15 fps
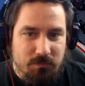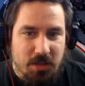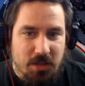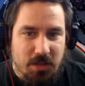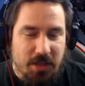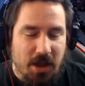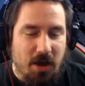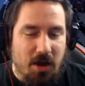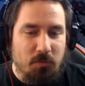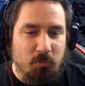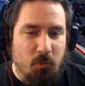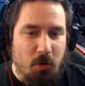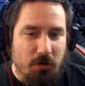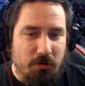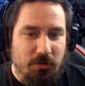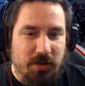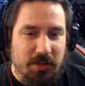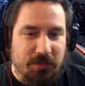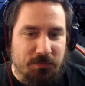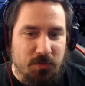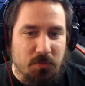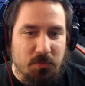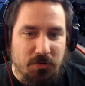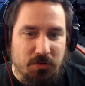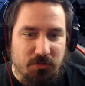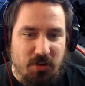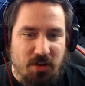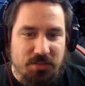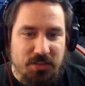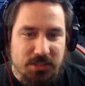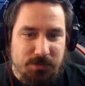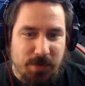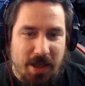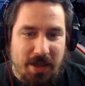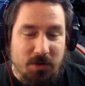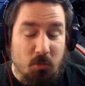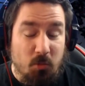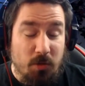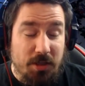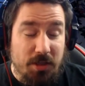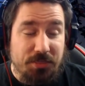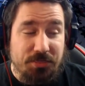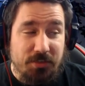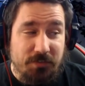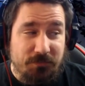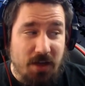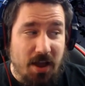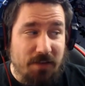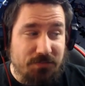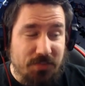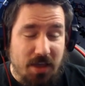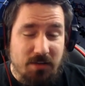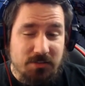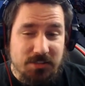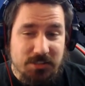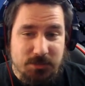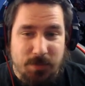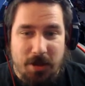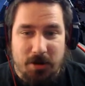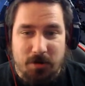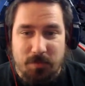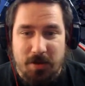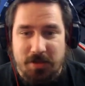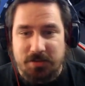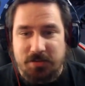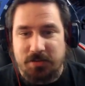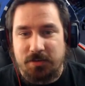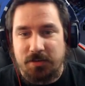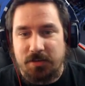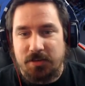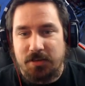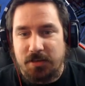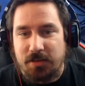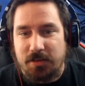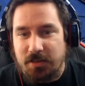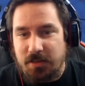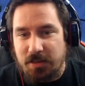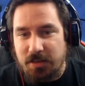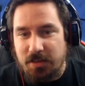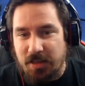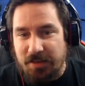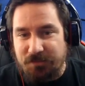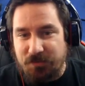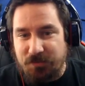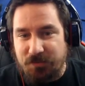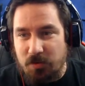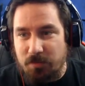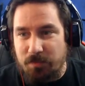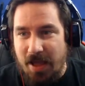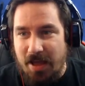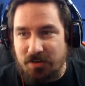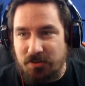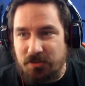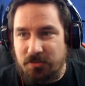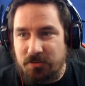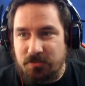Now, I'm wondering if we were to run this back with the 5,000 Spider-Men, if it would matter.